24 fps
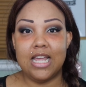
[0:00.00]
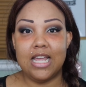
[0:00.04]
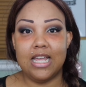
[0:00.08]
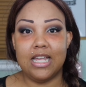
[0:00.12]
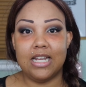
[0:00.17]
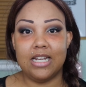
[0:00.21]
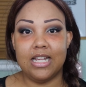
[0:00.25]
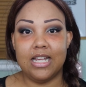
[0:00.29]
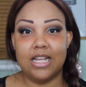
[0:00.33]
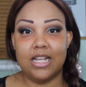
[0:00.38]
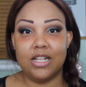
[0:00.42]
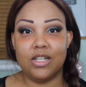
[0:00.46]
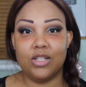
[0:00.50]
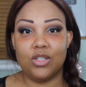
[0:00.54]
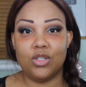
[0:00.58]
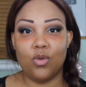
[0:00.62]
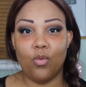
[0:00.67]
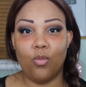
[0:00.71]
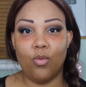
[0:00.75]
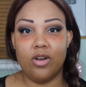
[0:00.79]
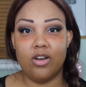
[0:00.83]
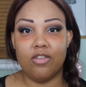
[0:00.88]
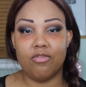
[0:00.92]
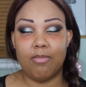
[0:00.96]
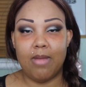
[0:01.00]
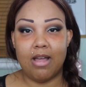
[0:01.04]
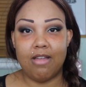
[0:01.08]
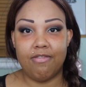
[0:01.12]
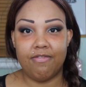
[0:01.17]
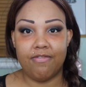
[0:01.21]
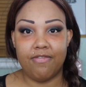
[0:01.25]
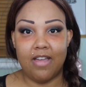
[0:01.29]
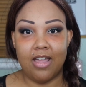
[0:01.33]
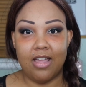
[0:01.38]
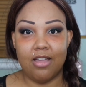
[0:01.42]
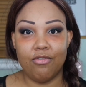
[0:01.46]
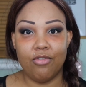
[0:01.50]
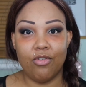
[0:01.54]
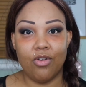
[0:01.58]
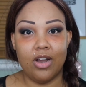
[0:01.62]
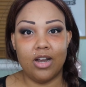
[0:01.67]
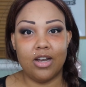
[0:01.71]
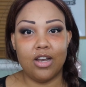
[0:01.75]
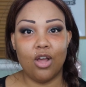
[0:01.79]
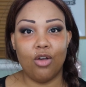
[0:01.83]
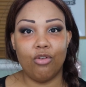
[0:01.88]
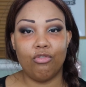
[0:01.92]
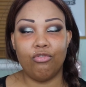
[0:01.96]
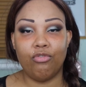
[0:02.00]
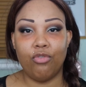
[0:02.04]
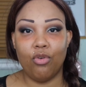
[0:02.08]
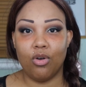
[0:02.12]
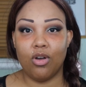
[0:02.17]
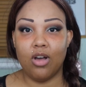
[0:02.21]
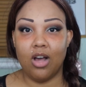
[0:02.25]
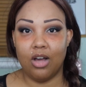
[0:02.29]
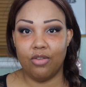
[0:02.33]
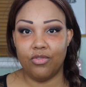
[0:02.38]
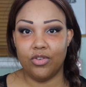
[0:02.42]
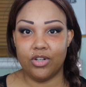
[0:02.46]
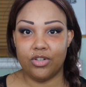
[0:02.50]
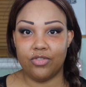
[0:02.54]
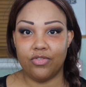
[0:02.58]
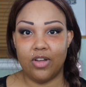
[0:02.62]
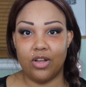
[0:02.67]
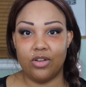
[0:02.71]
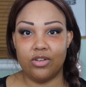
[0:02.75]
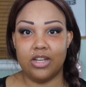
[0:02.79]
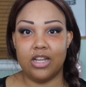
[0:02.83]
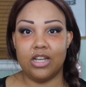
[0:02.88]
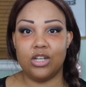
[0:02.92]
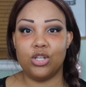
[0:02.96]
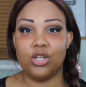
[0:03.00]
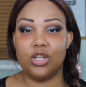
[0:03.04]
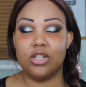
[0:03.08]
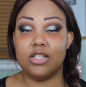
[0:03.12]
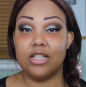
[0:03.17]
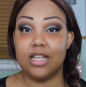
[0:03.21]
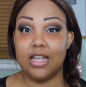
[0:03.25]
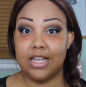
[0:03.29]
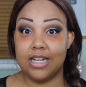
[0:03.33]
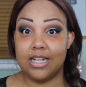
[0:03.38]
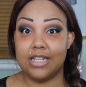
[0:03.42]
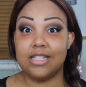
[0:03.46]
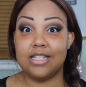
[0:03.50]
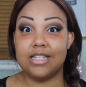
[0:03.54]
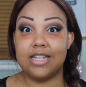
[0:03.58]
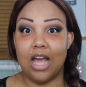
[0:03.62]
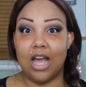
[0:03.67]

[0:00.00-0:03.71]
It is one of my favorite full coverage foundations. It